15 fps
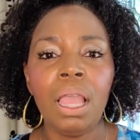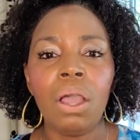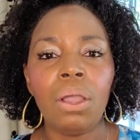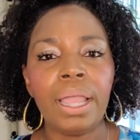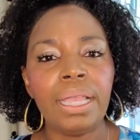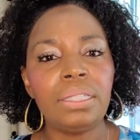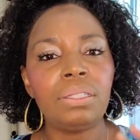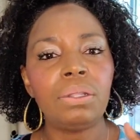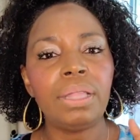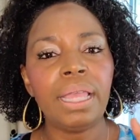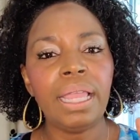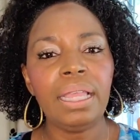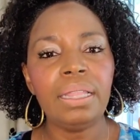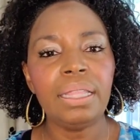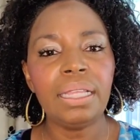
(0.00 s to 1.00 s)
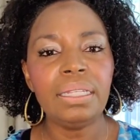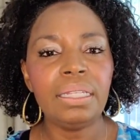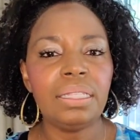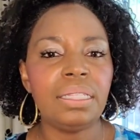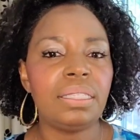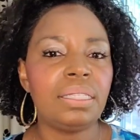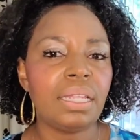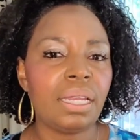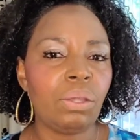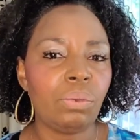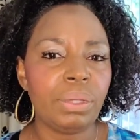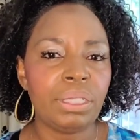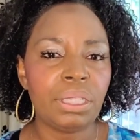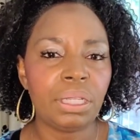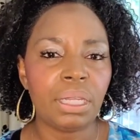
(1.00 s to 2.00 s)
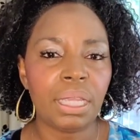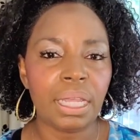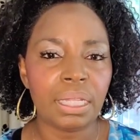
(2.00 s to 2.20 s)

Okay, so they did this study recently.